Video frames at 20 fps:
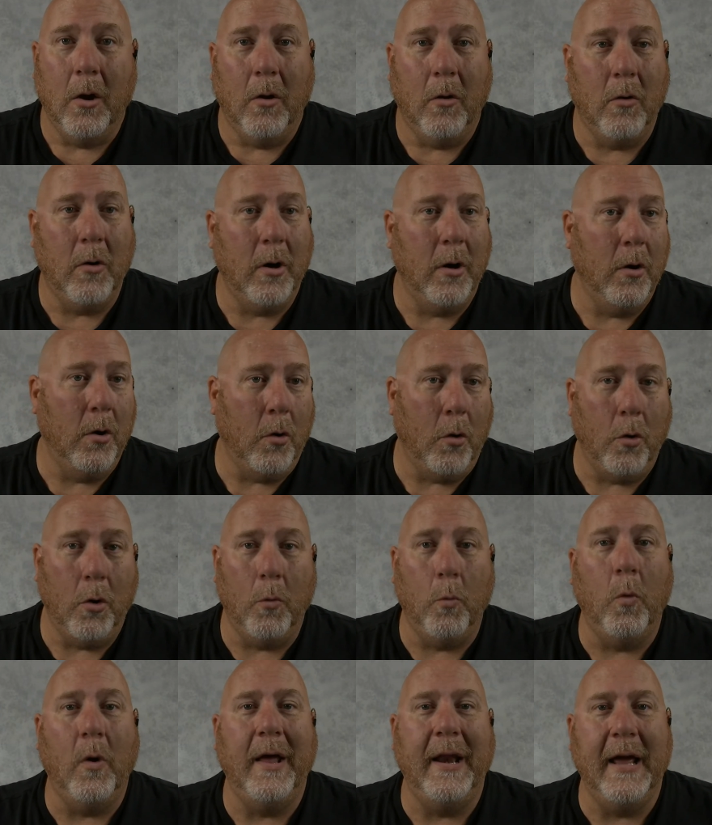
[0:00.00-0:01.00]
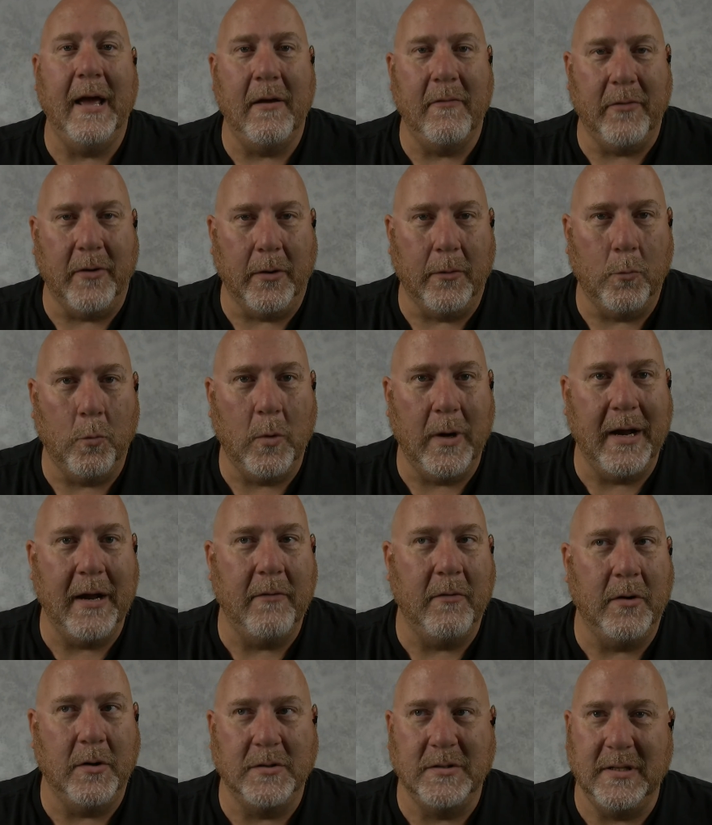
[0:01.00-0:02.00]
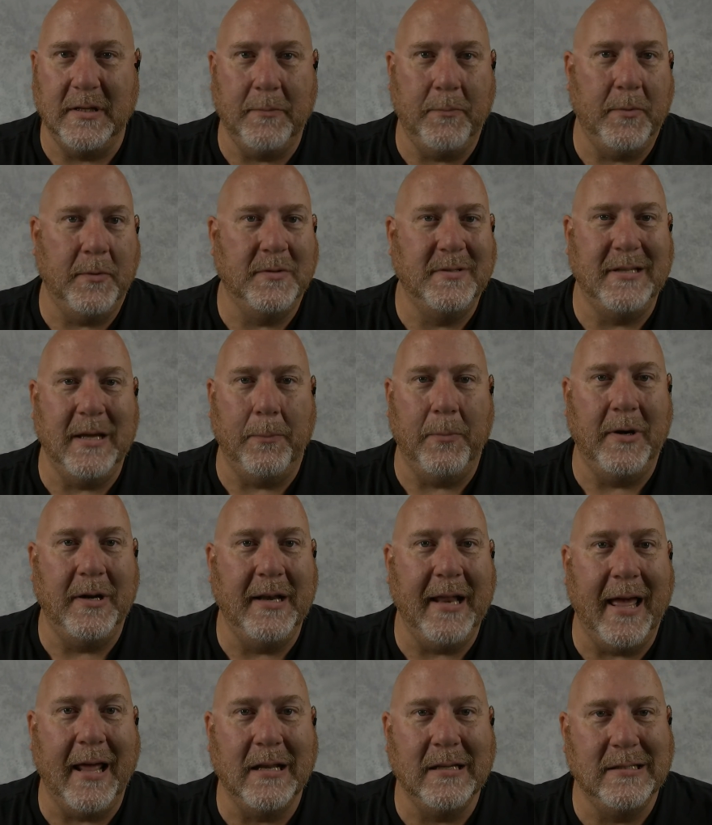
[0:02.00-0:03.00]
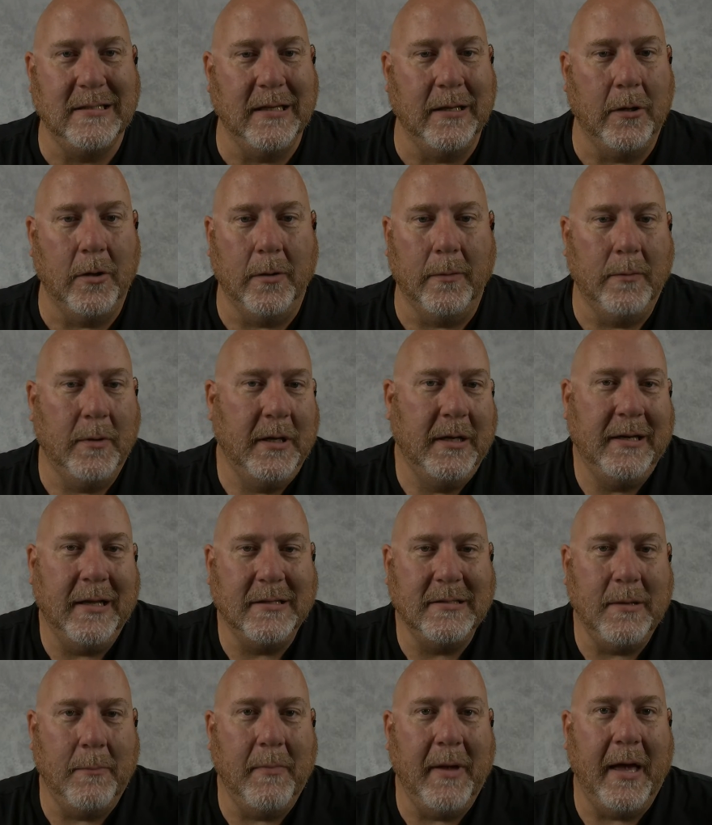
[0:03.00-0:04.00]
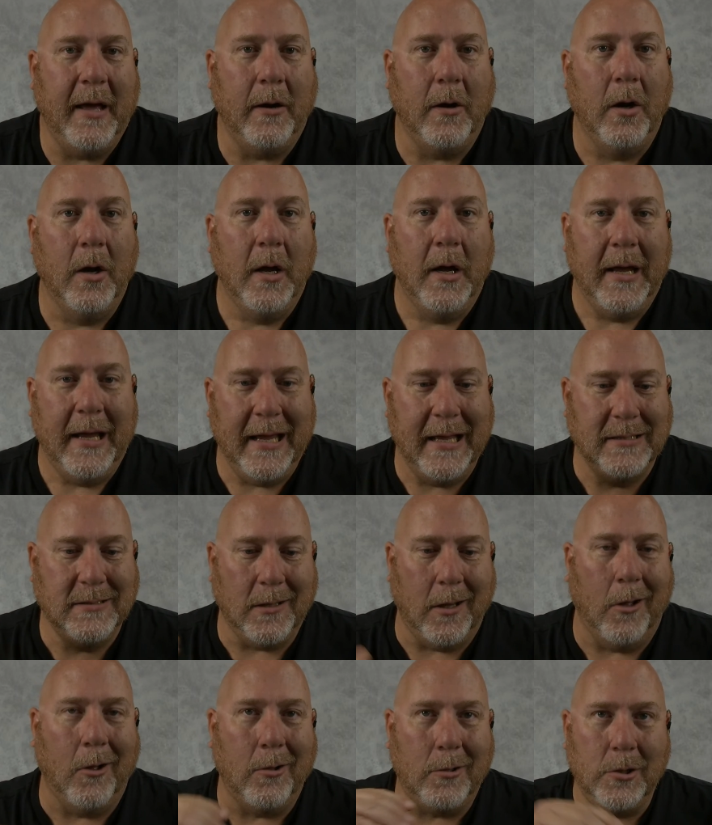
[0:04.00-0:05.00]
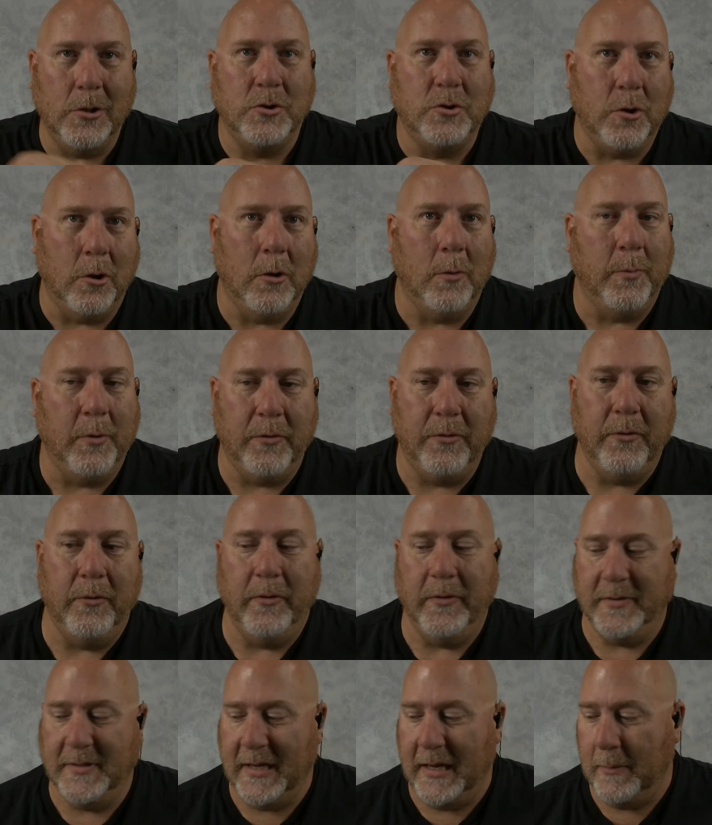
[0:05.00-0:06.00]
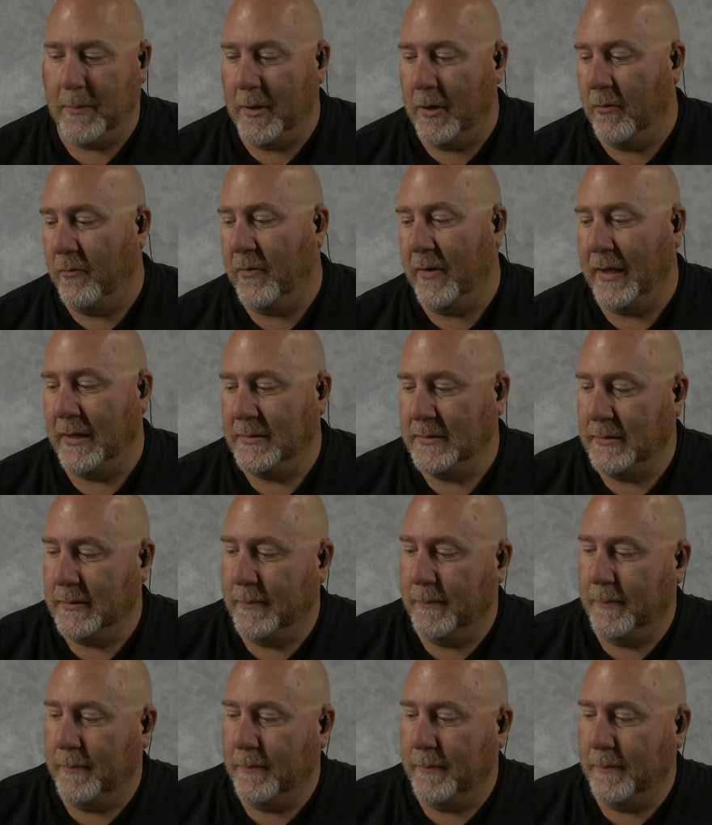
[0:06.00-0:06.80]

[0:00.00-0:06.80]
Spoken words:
or whatever, wherever it's a separate data center. It doesn't matter. It's all controllable through the same interface.